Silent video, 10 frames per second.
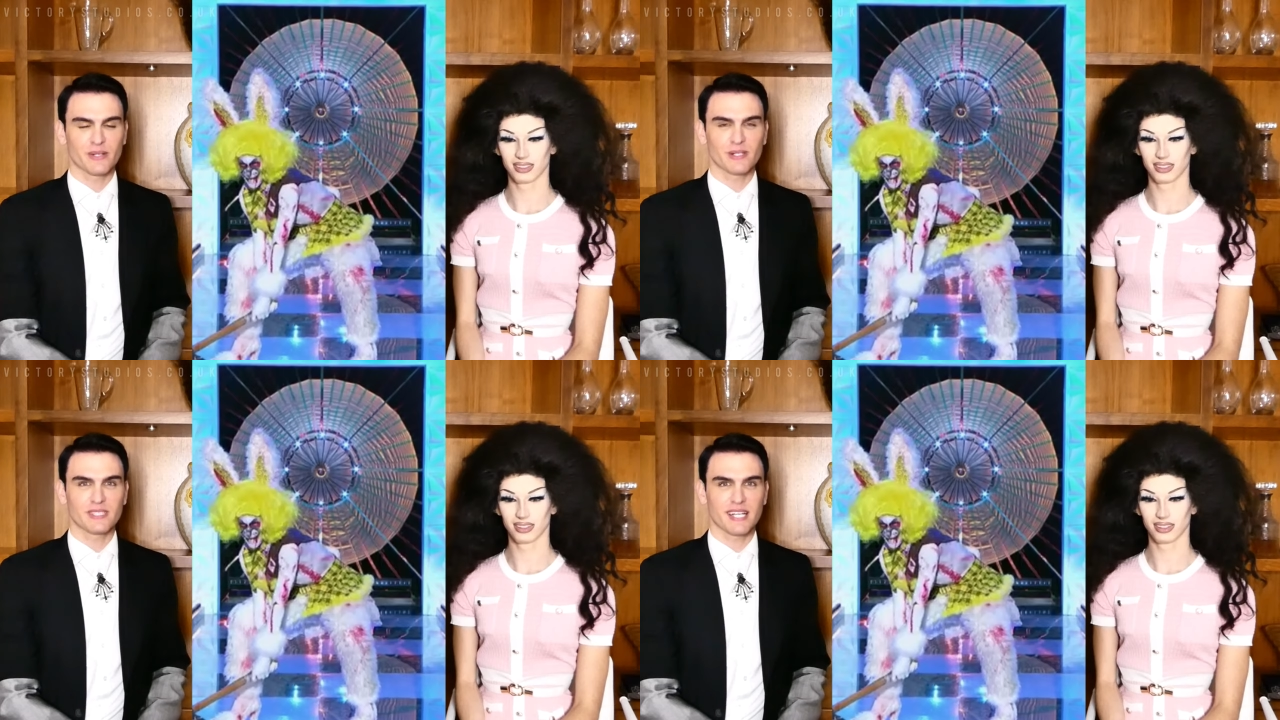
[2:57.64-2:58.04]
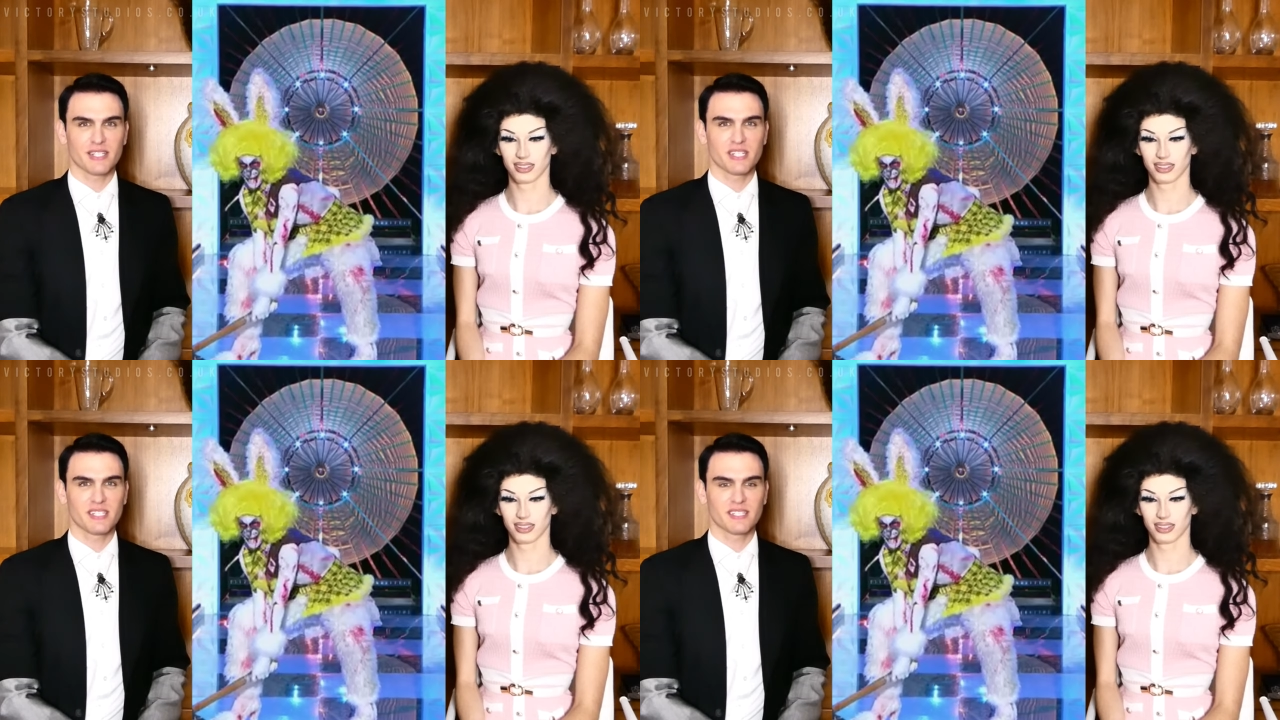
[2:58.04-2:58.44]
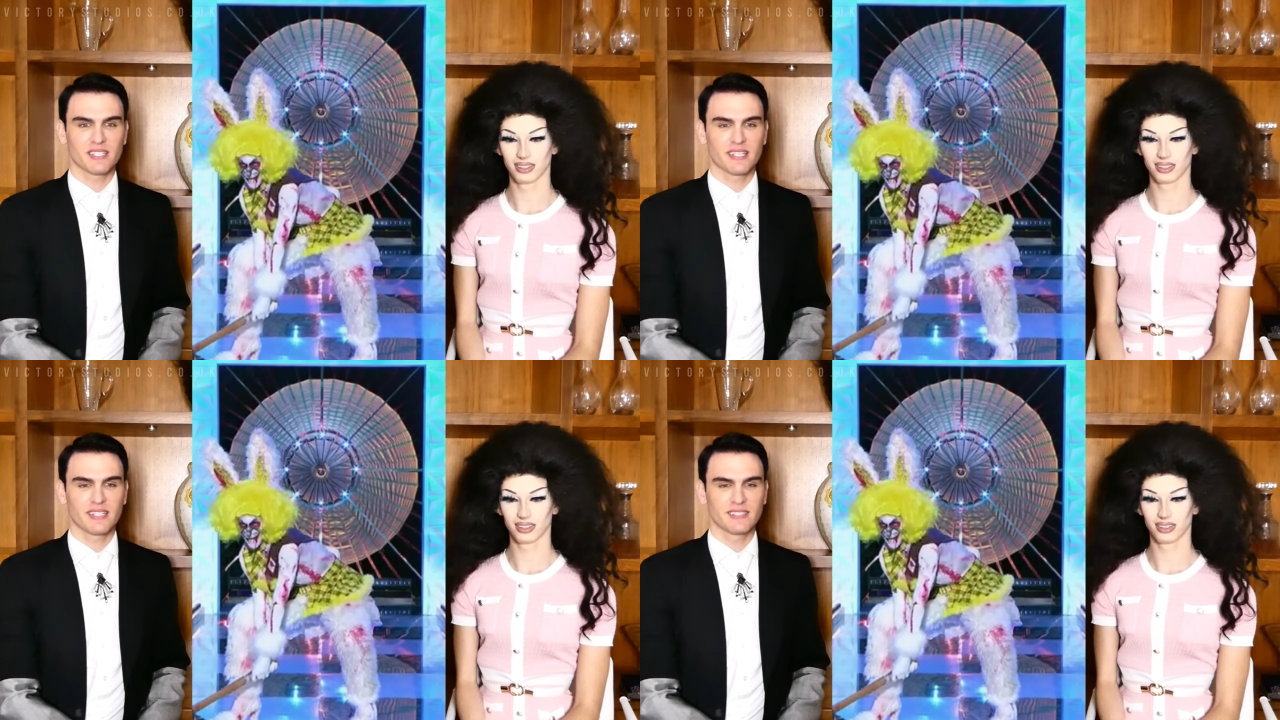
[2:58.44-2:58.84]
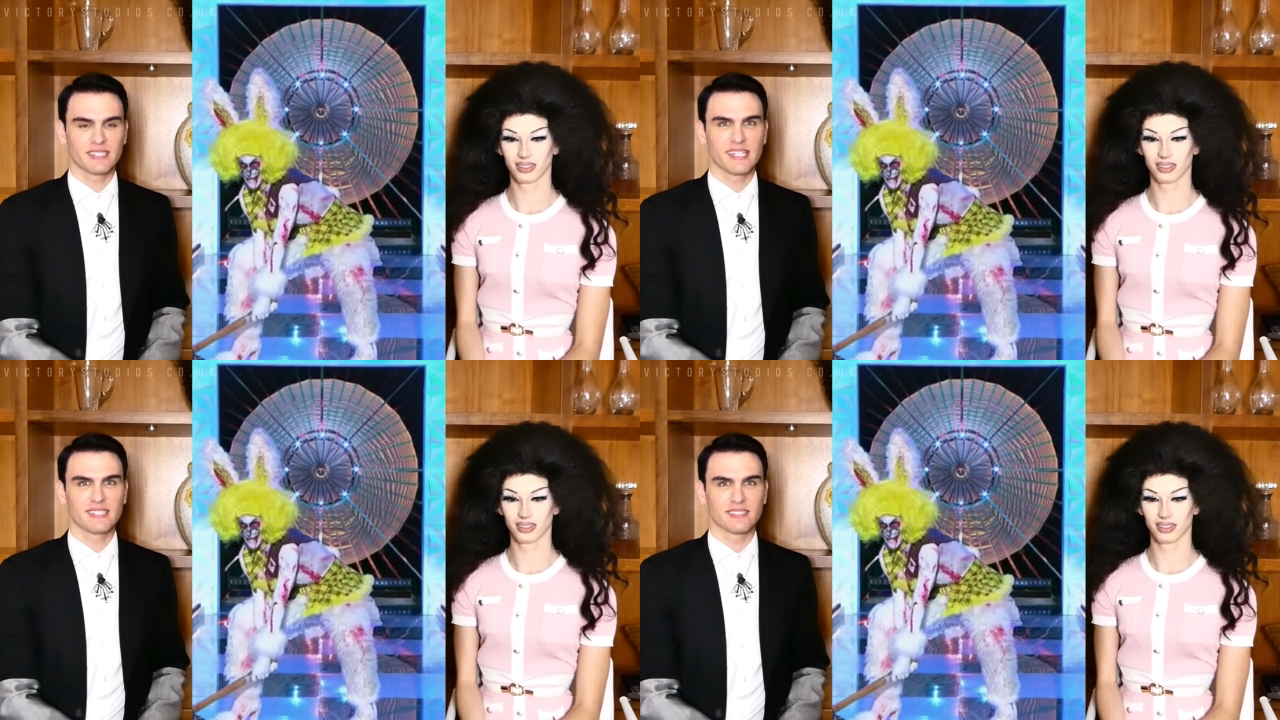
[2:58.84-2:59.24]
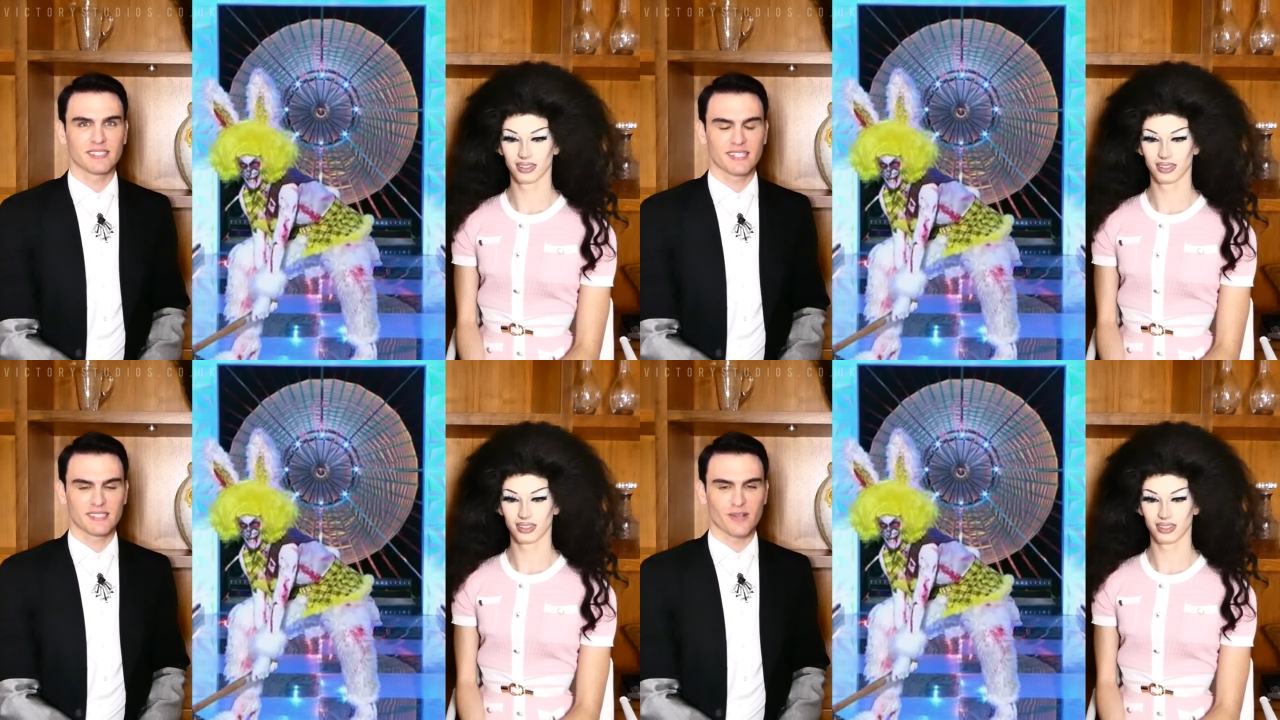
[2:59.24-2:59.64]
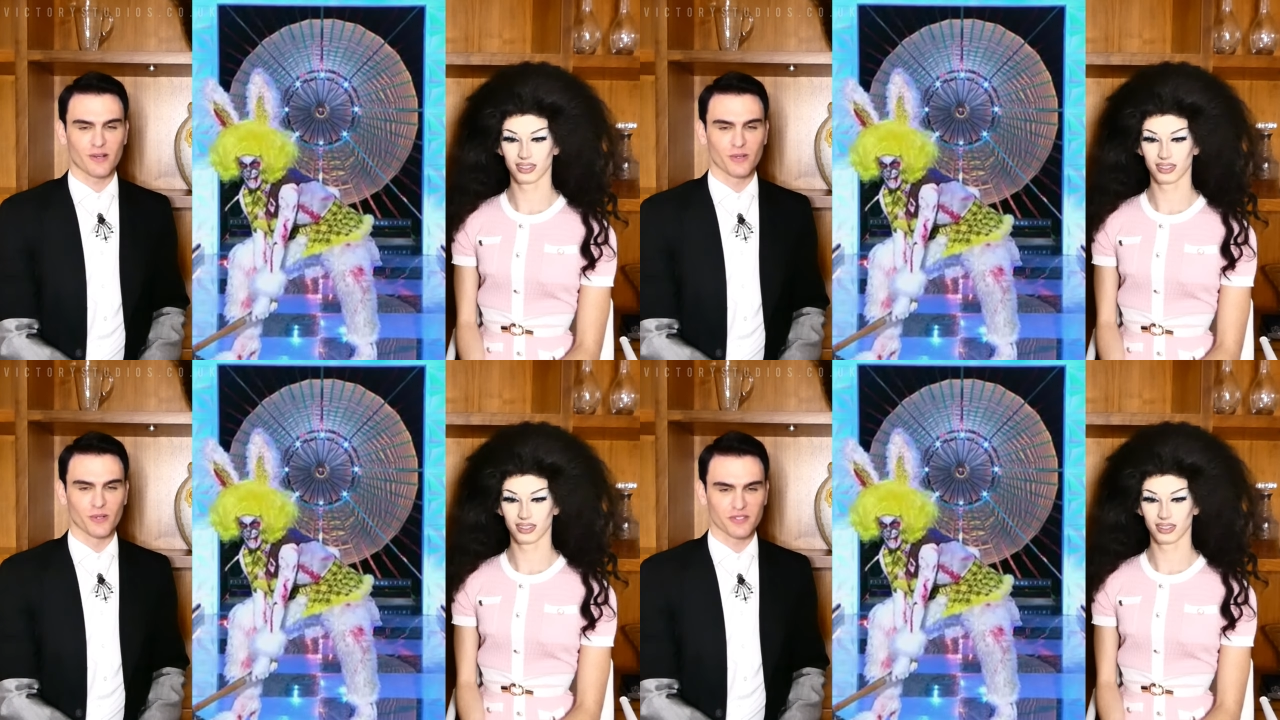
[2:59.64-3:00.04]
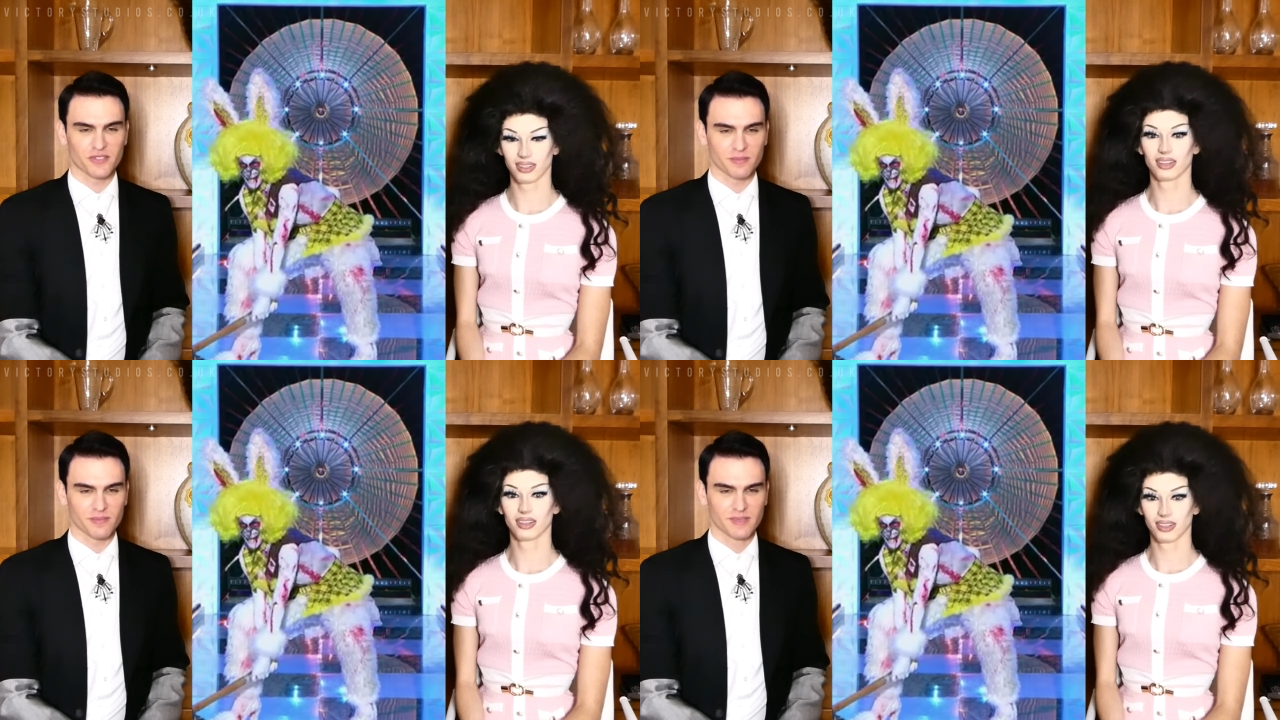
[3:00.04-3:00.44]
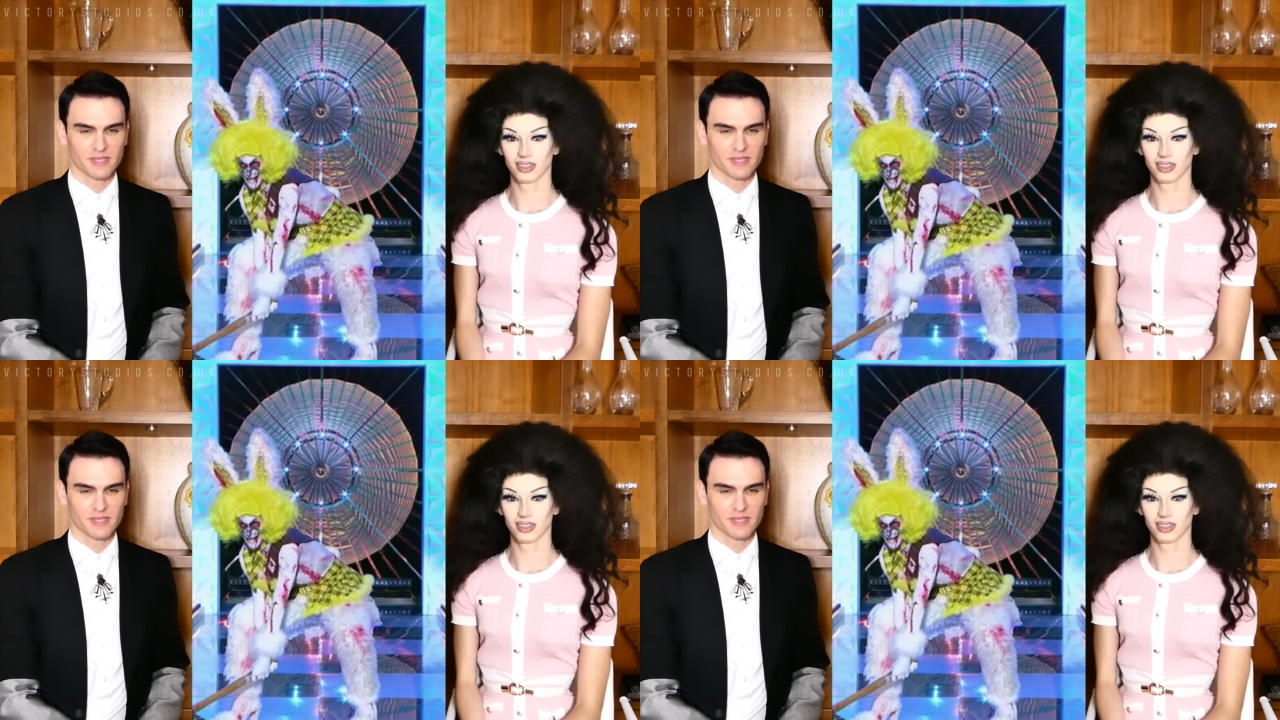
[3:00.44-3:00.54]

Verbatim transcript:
Speaker 1: it looks like she's killed and eaten Kitty Scott Claus from